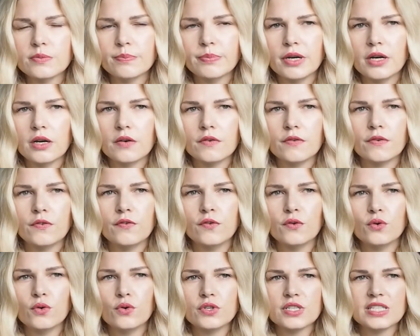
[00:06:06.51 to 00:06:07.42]
But
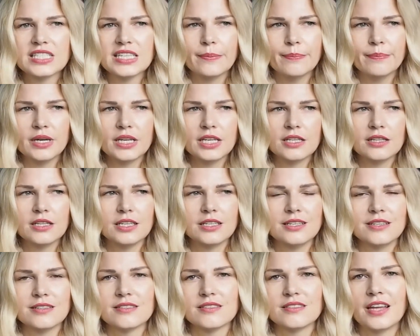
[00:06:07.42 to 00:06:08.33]
for somebody that
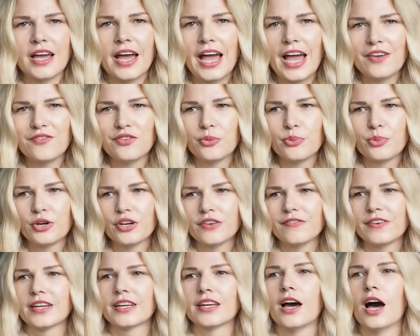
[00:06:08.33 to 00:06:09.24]
doesn't have a
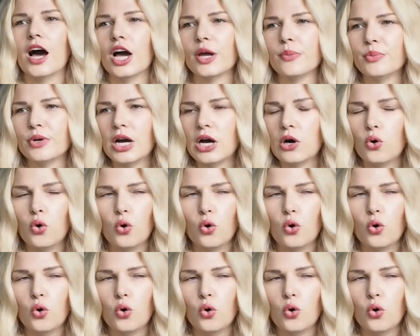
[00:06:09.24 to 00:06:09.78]
perfect eyebrow,